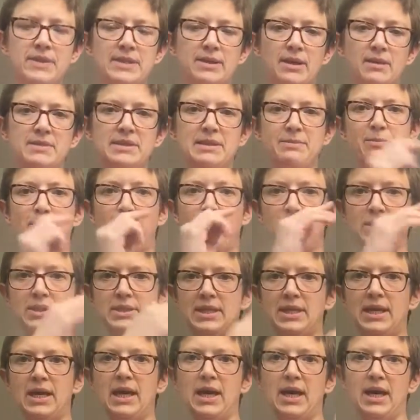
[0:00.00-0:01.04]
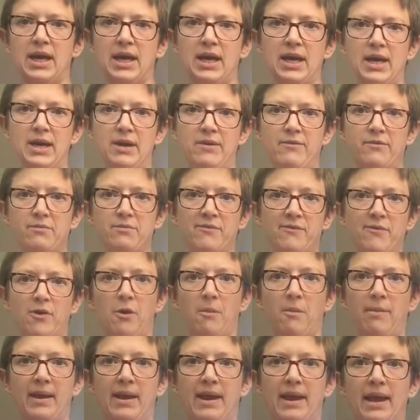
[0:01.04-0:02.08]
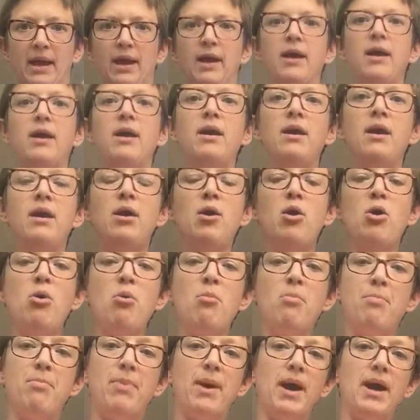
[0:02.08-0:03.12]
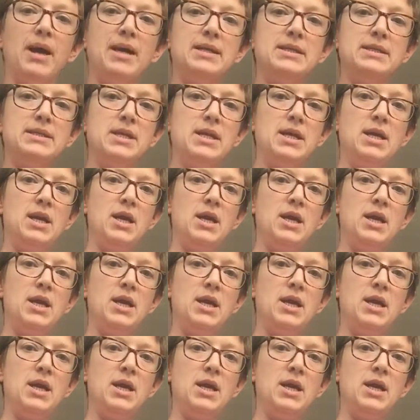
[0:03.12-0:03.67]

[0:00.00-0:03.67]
So I'm supporting her from flopping, but